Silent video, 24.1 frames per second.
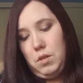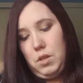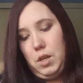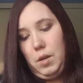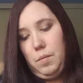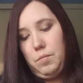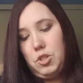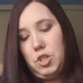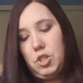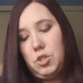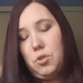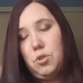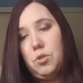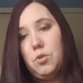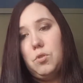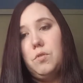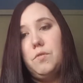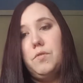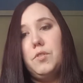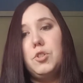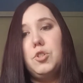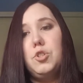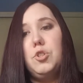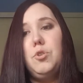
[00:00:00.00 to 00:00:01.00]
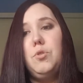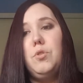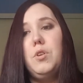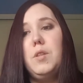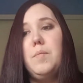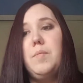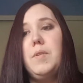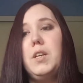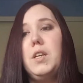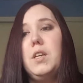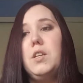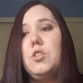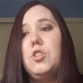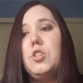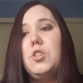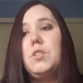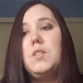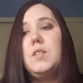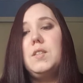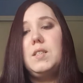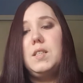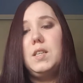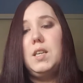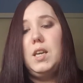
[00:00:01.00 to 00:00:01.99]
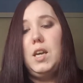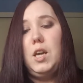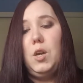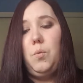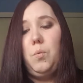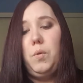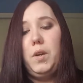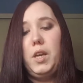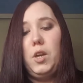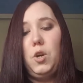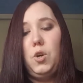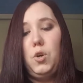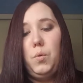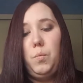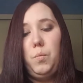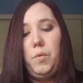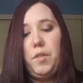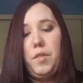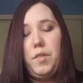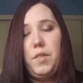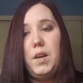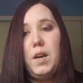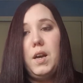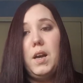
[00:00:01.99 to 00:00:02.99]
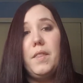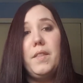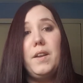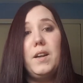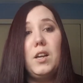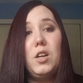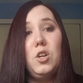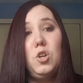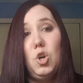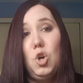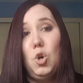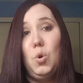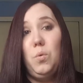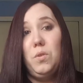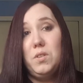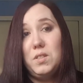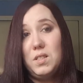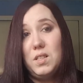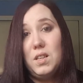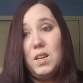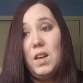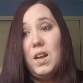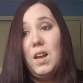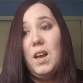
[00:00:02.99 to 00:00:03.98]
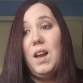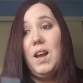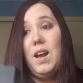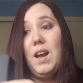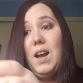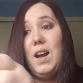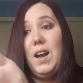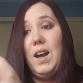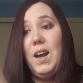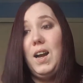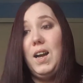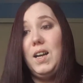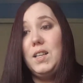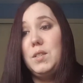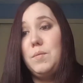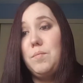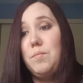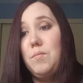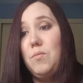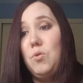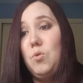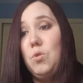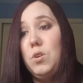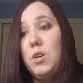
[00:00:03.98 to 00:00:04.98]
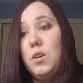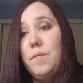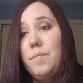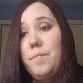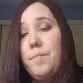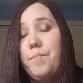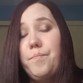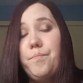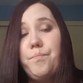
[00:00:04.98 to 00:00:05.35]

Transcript: I'm just going to go for 2 at the minute just to see how we get on with that, and then I can always add more.